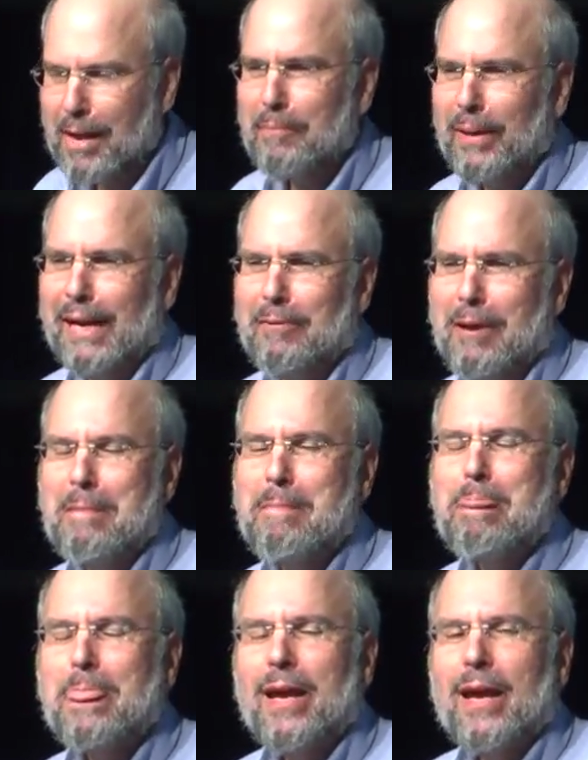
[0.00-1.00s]
But anyway,
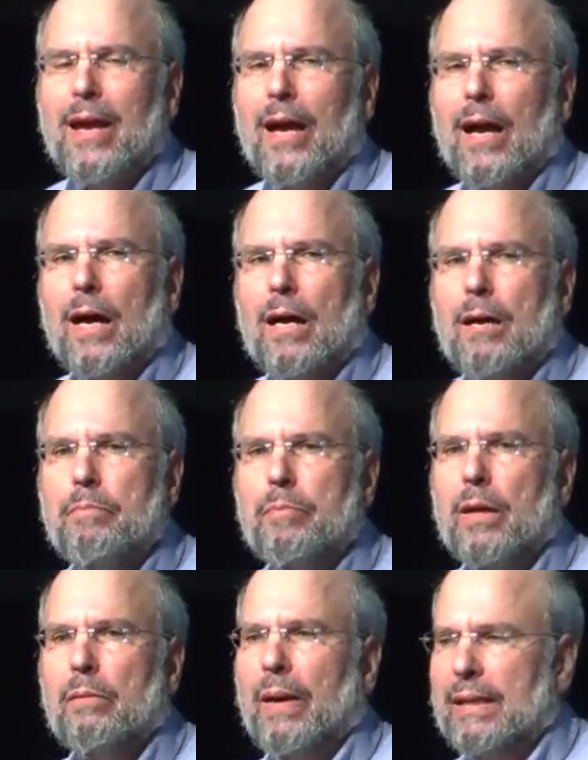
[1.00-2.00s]

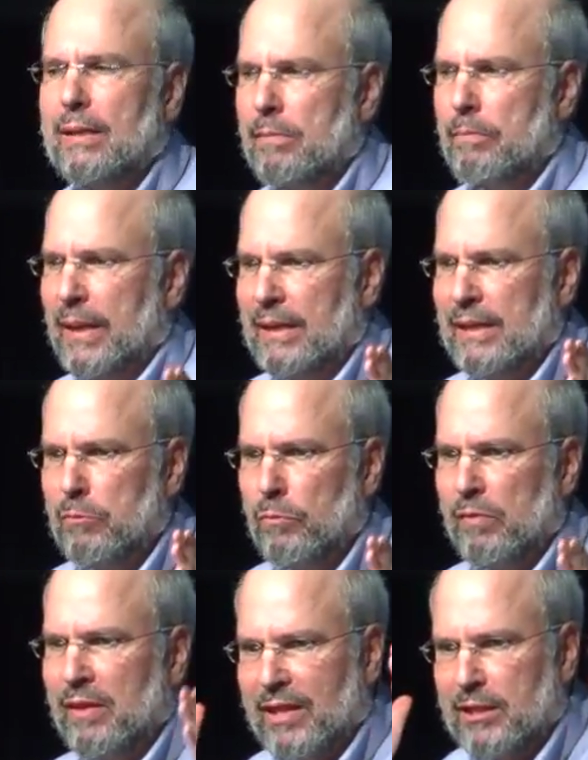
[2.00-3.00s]

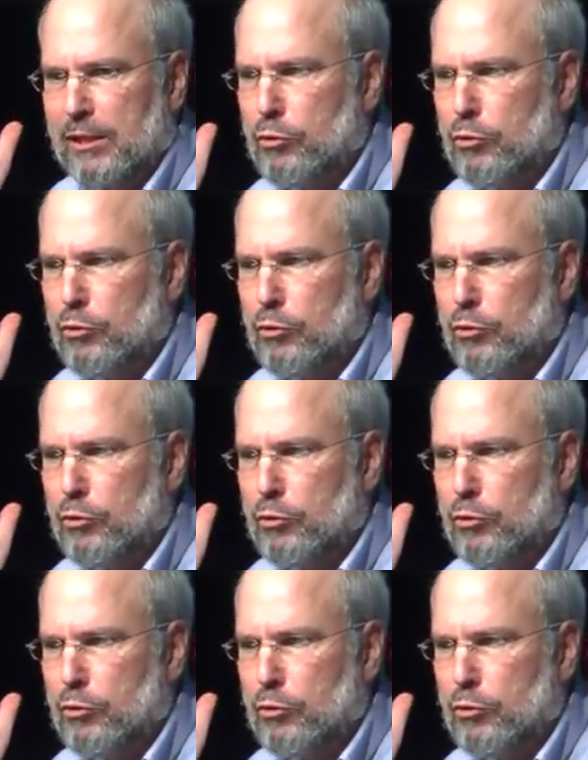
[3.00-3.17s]
there's